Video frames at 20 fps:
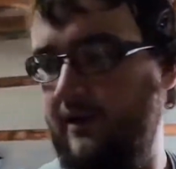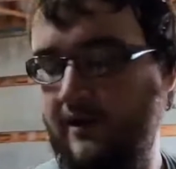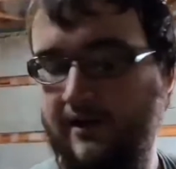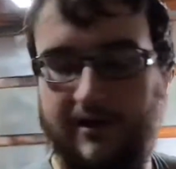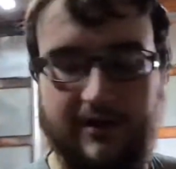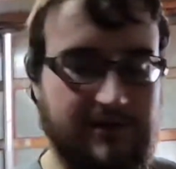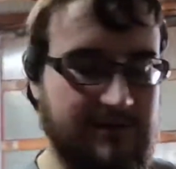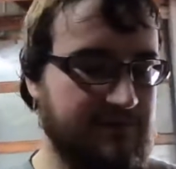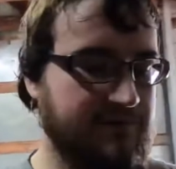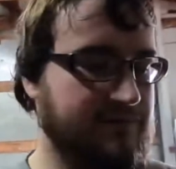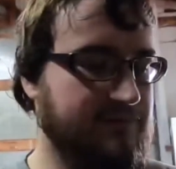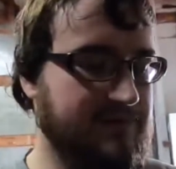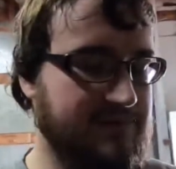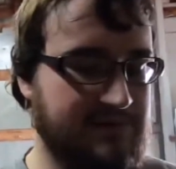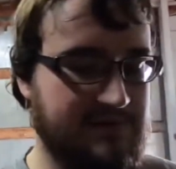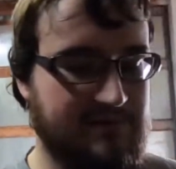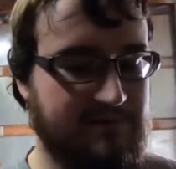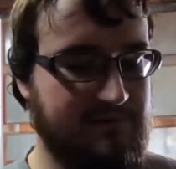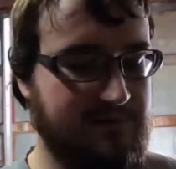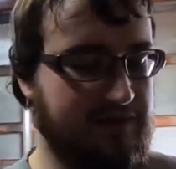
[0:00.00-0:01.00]
I don't know what's
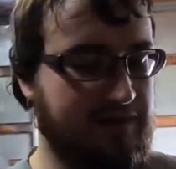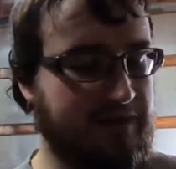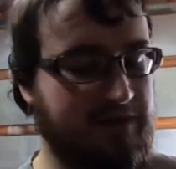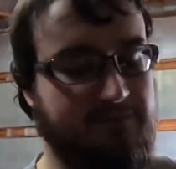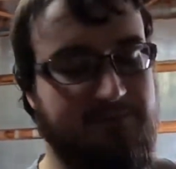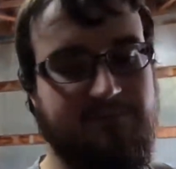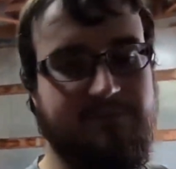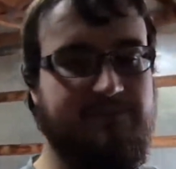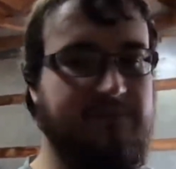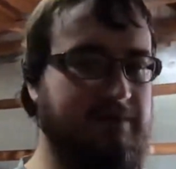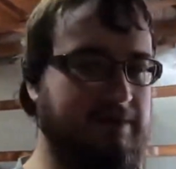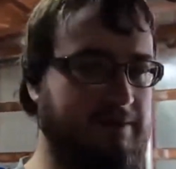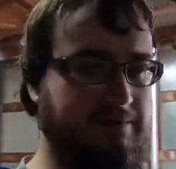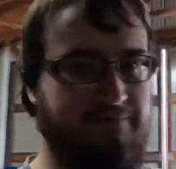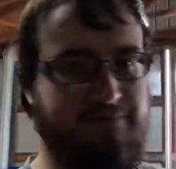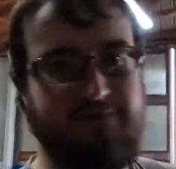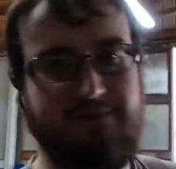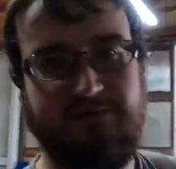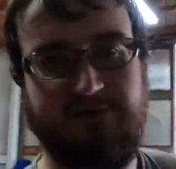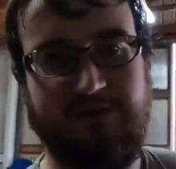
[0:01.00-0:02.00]
going on. I'll
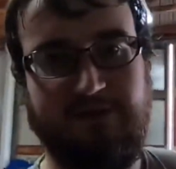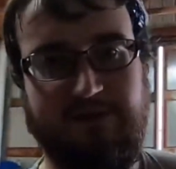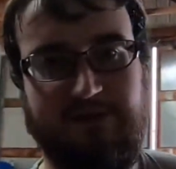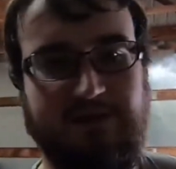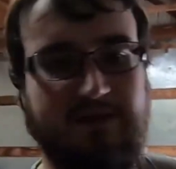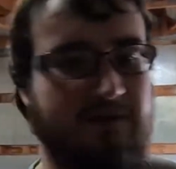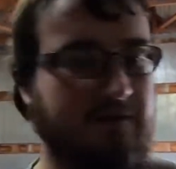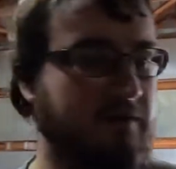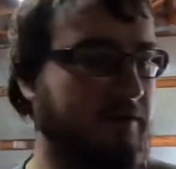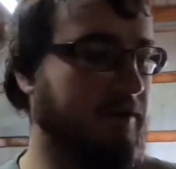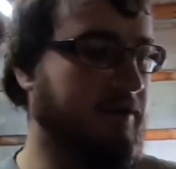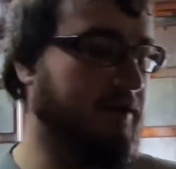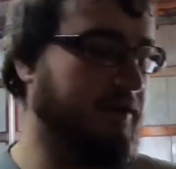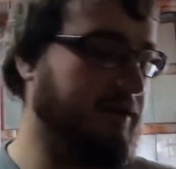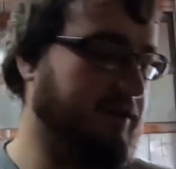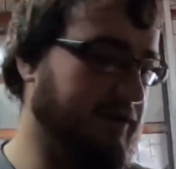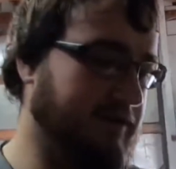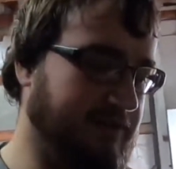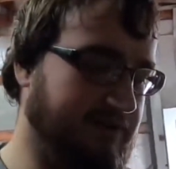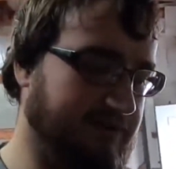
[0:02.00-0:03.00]
figure that out.
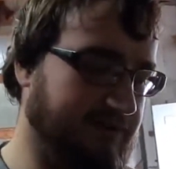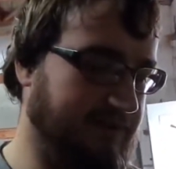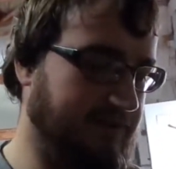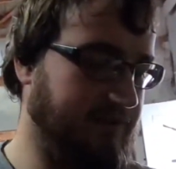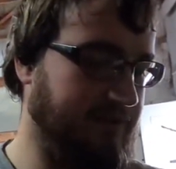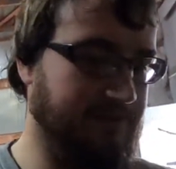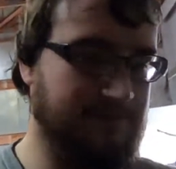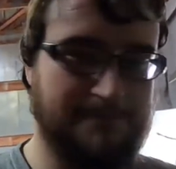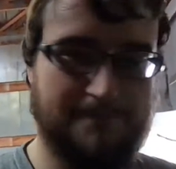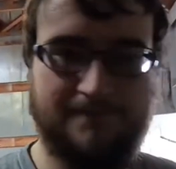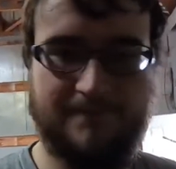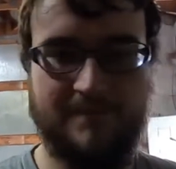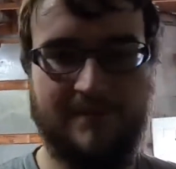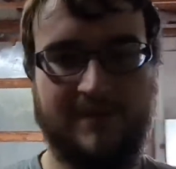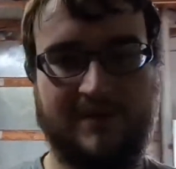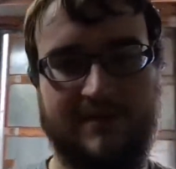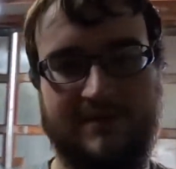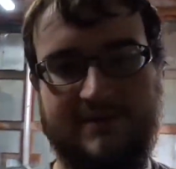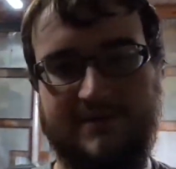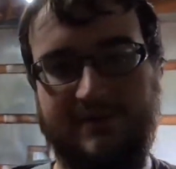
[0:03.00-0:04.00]
Anyway though,
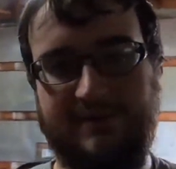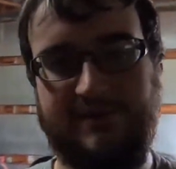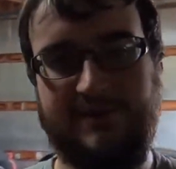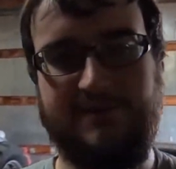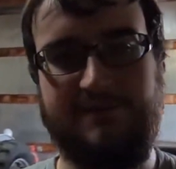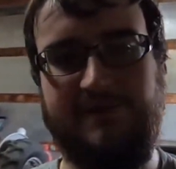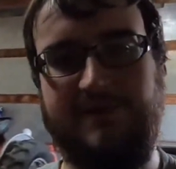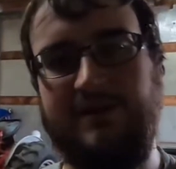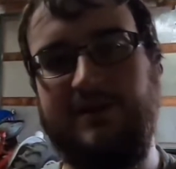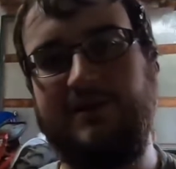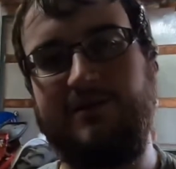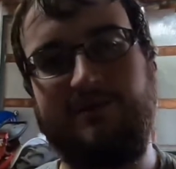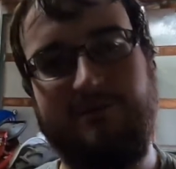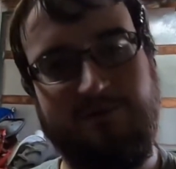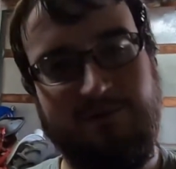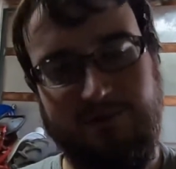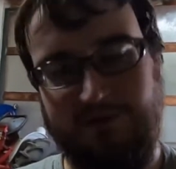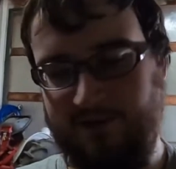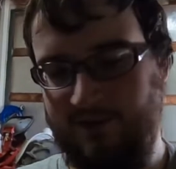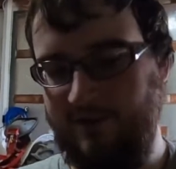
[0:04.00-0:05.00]
so this video
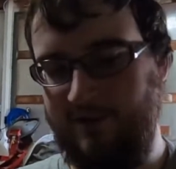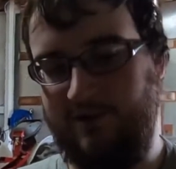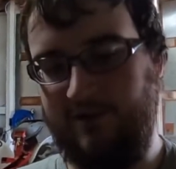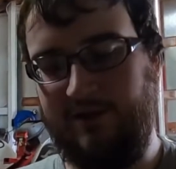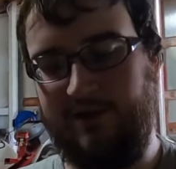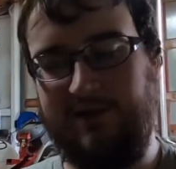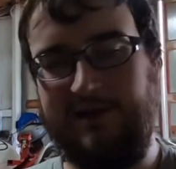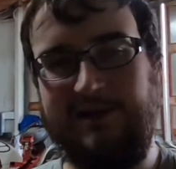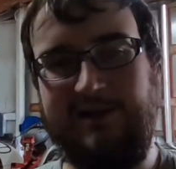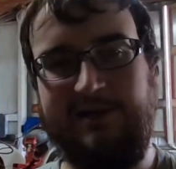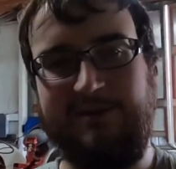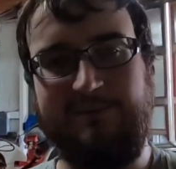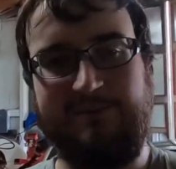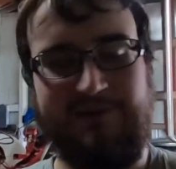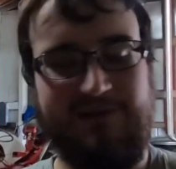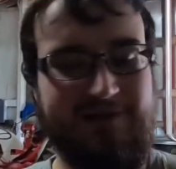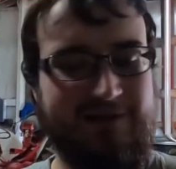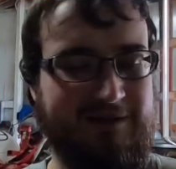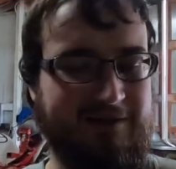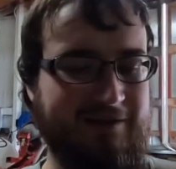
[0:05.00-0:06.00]
I'm
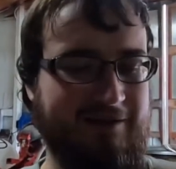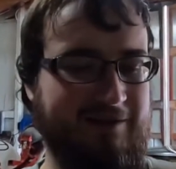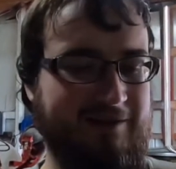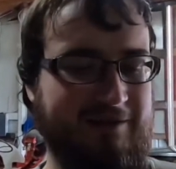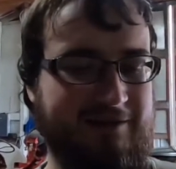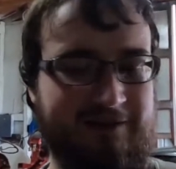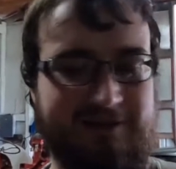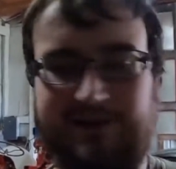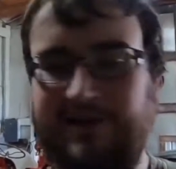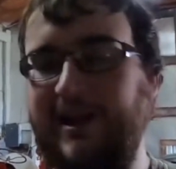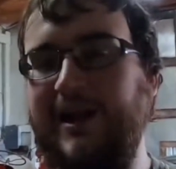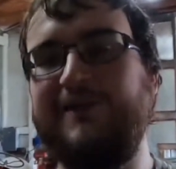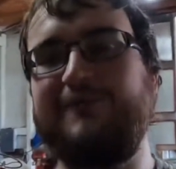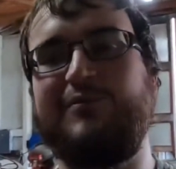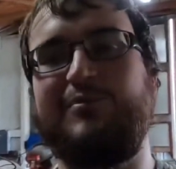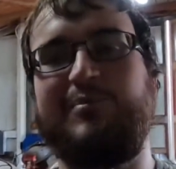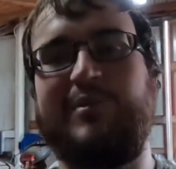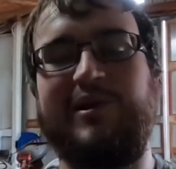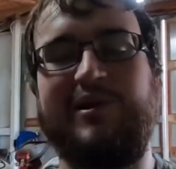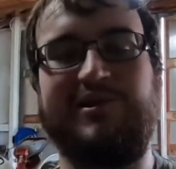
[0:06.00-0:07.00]
kind of
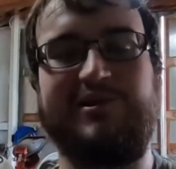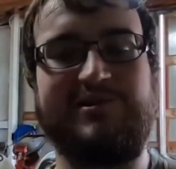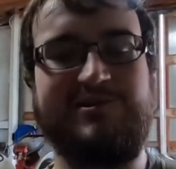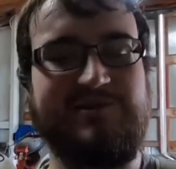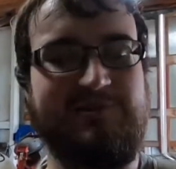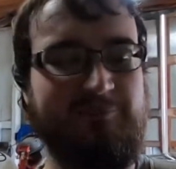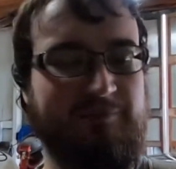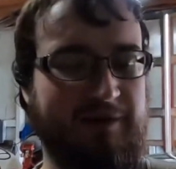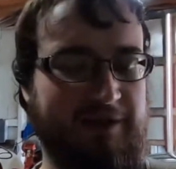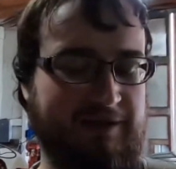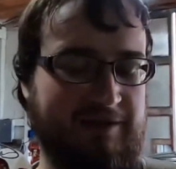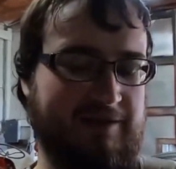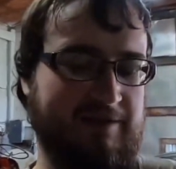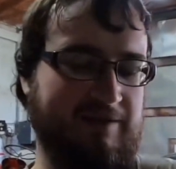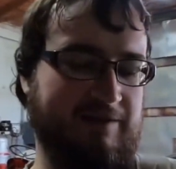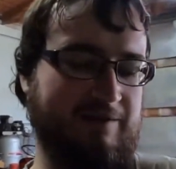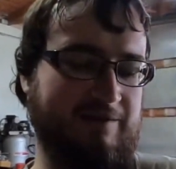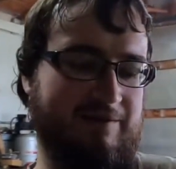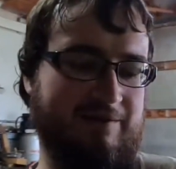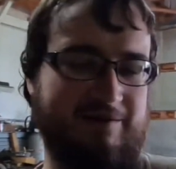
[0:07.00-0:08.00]
embarrassed to make
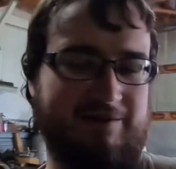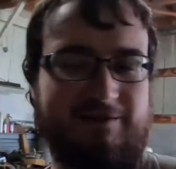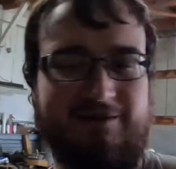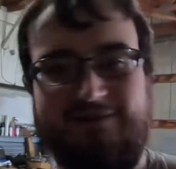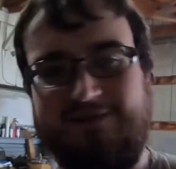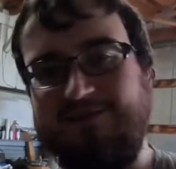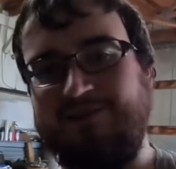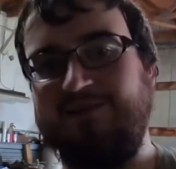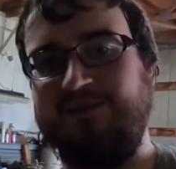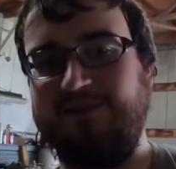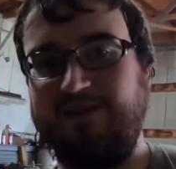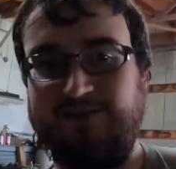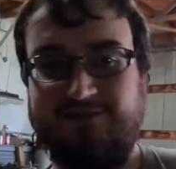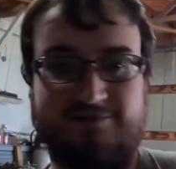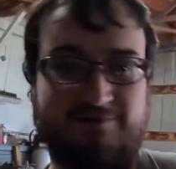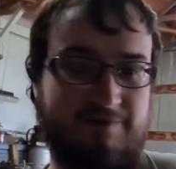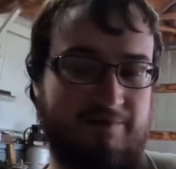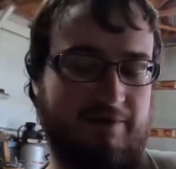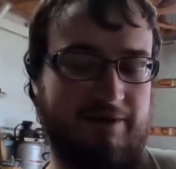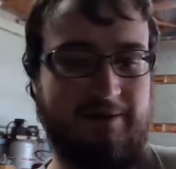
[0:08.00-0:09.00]
because I
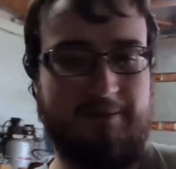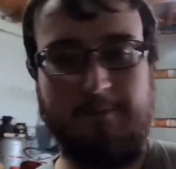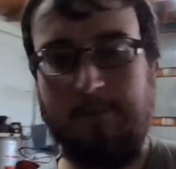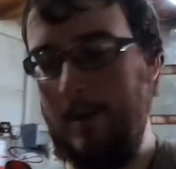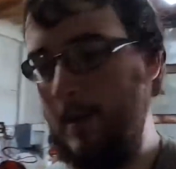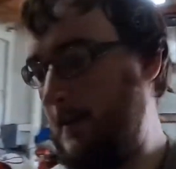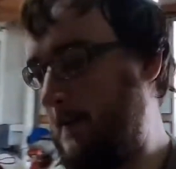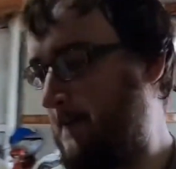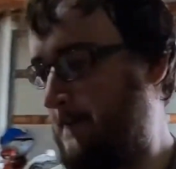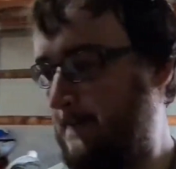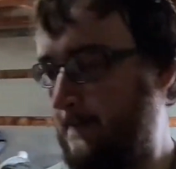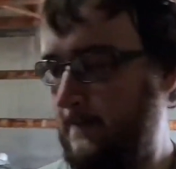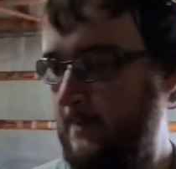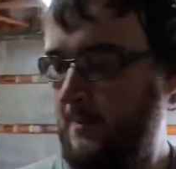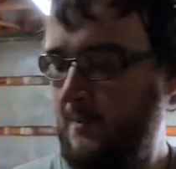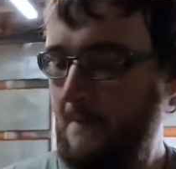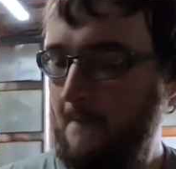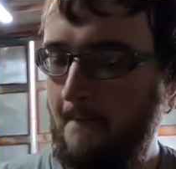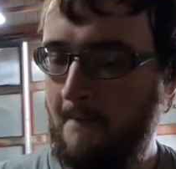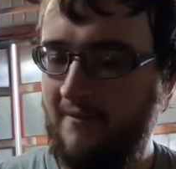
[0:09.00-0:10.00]
screwed up.
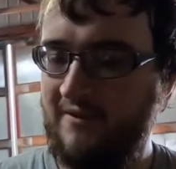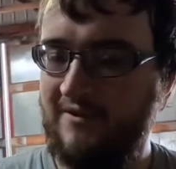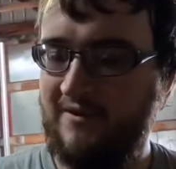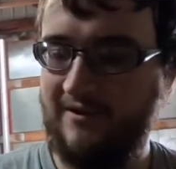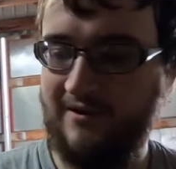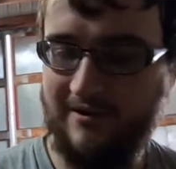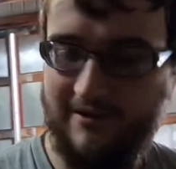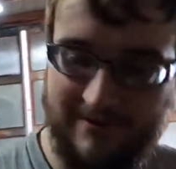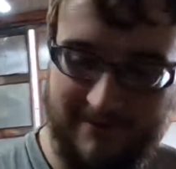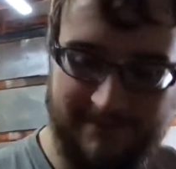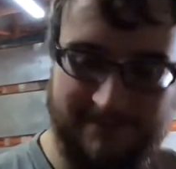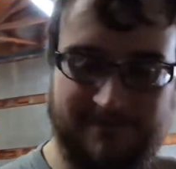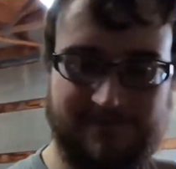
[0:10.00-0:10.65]
So